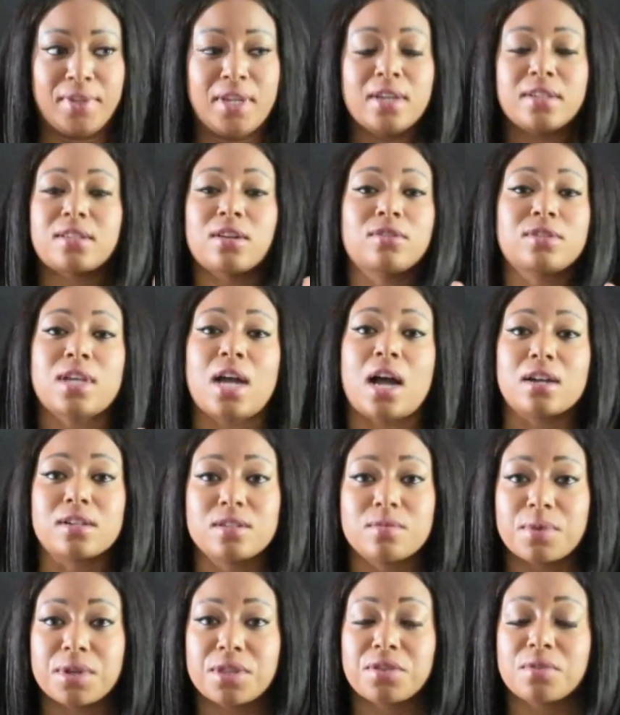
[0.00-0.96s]
So
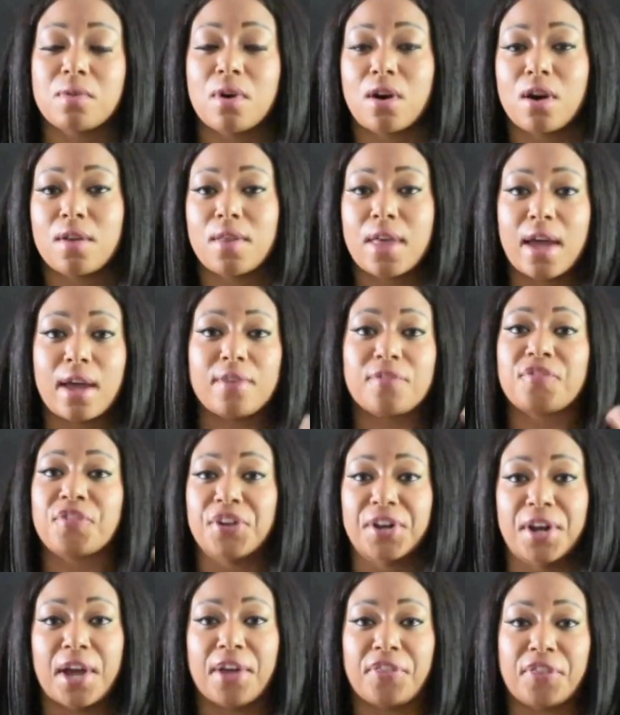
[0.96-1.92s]
Tasha went through all that
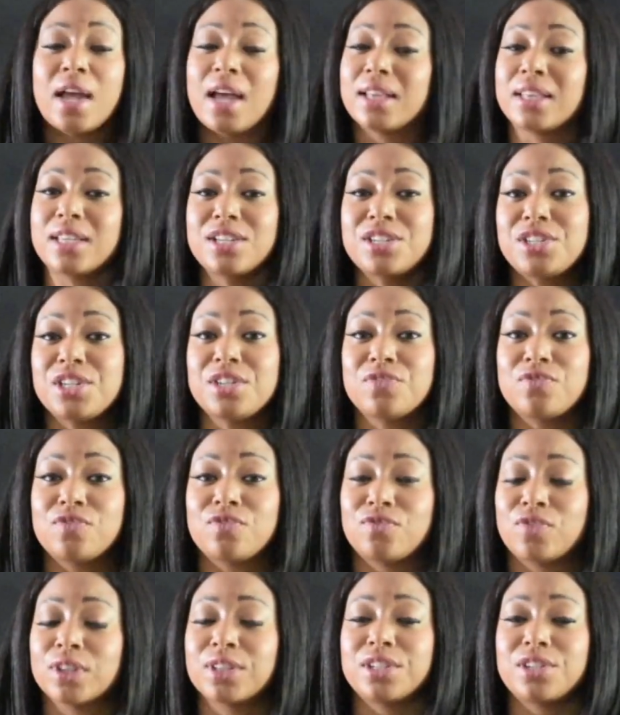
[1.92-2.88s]
for nothing. At least she
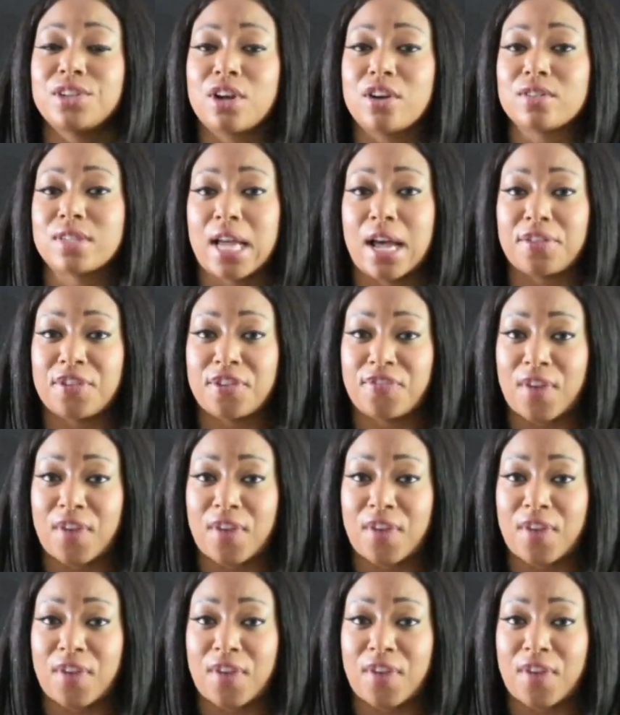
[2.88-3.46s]
really knows how the